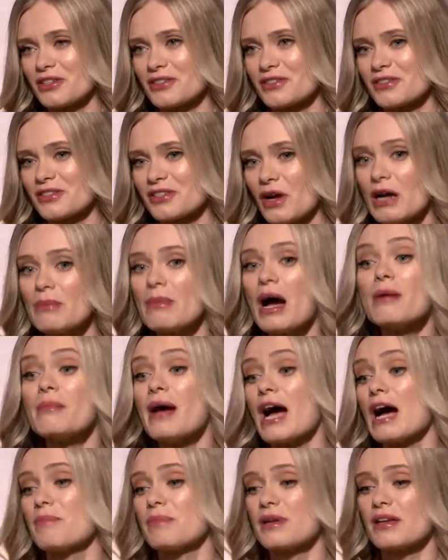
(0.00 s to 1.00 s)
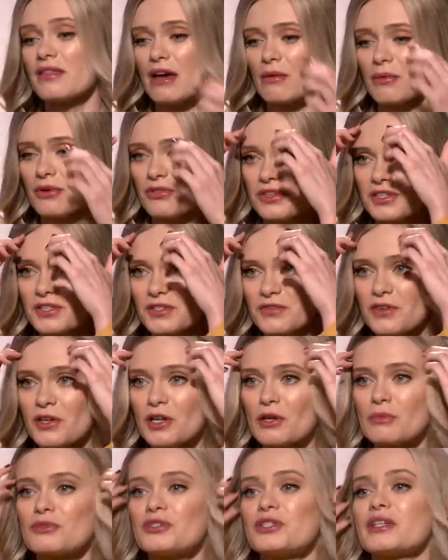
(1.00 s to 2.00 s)
And so I'm, I'm happy that with this
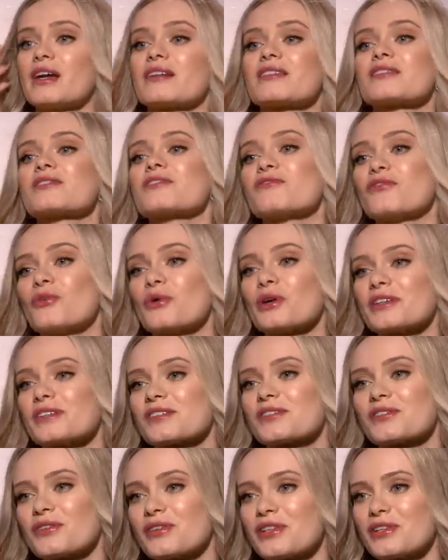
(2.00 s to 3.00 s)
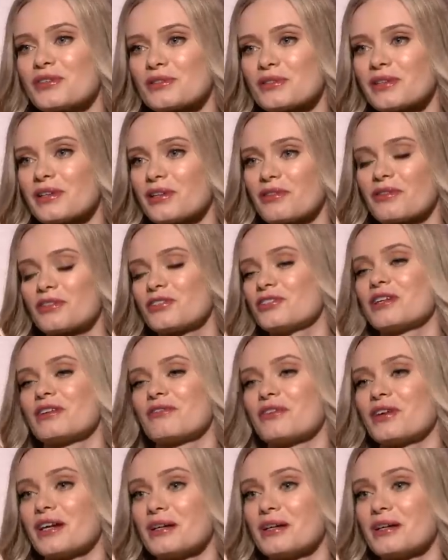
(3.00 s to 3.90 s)
film, she gets the voice 30 years later that she never